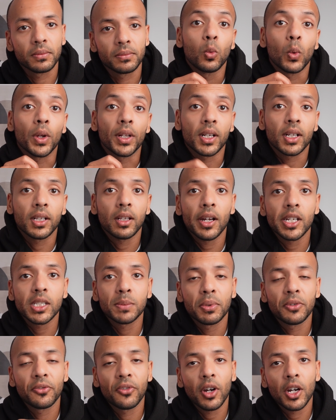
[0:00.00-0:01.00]
When clients
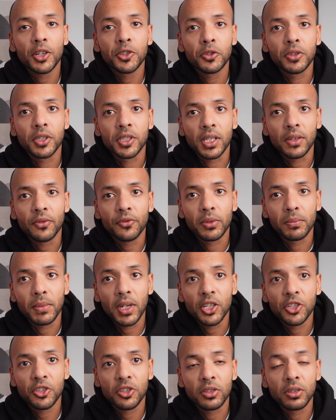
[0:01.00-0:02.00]
provide you this
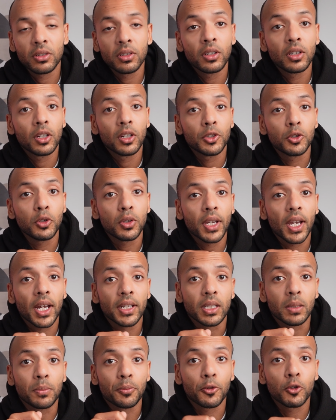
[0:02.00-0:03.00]
information, you can
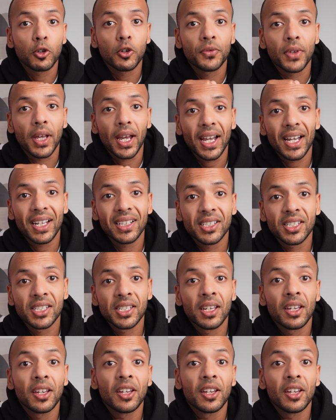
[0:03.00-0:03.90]
improve the ads,